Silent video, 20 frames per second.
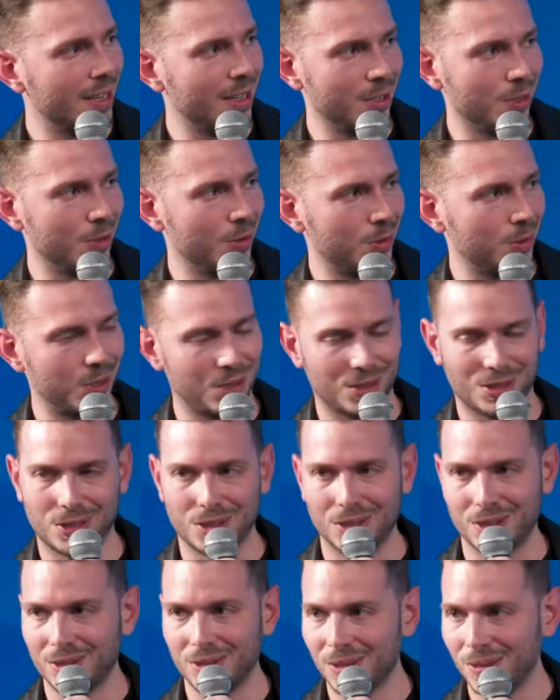You
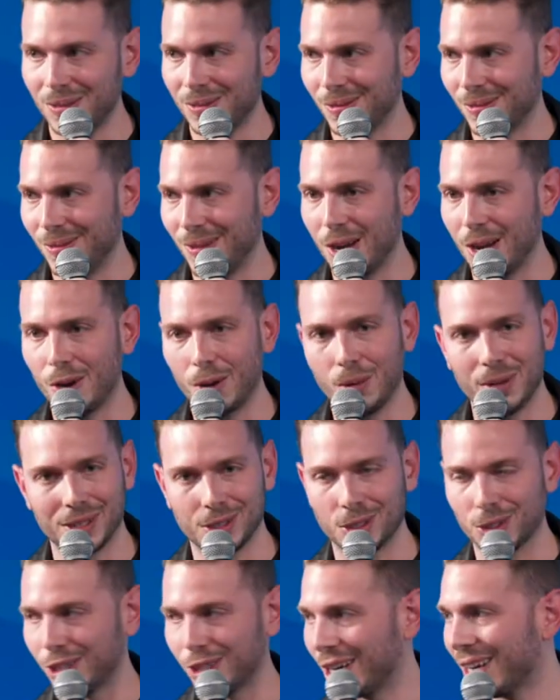just know in
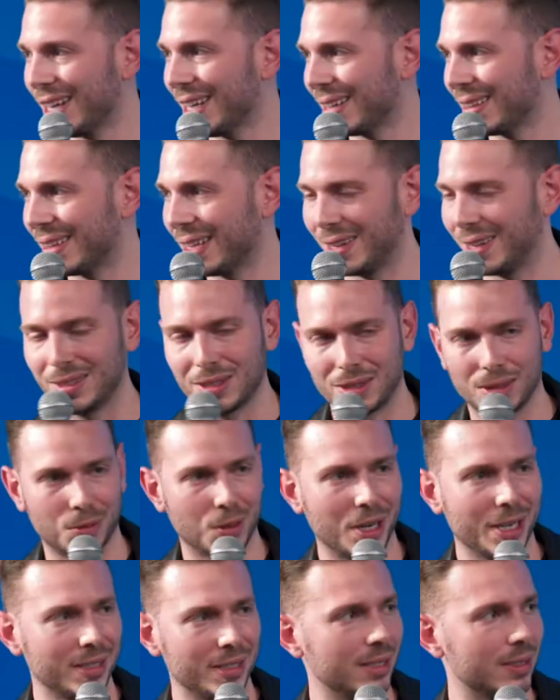your gut that it's the
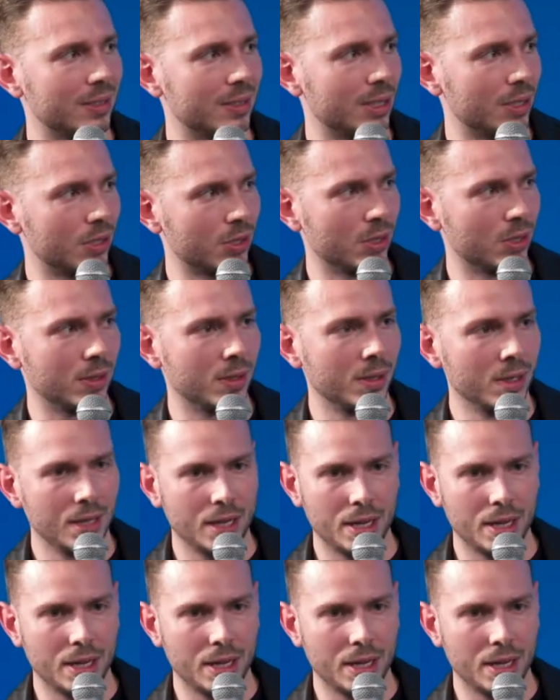right decision.